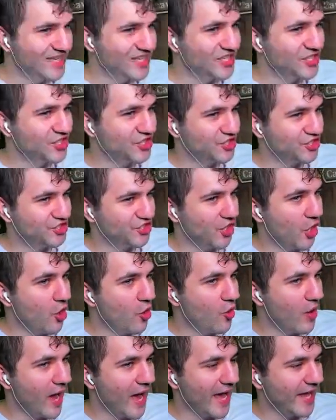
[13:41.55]

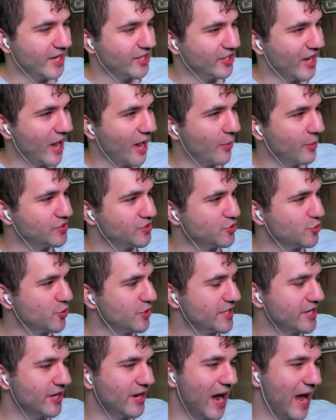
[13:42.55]
Show Hider. How we doing
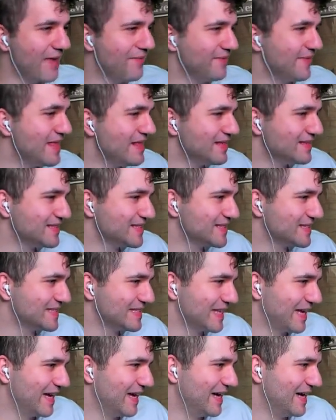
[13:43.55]
here? I think this is,
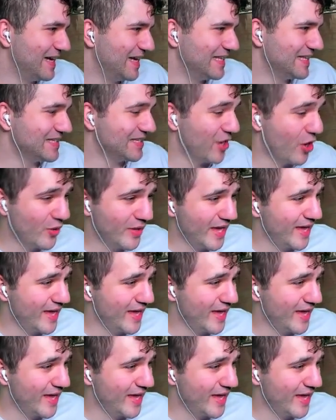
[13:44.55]
it's an okay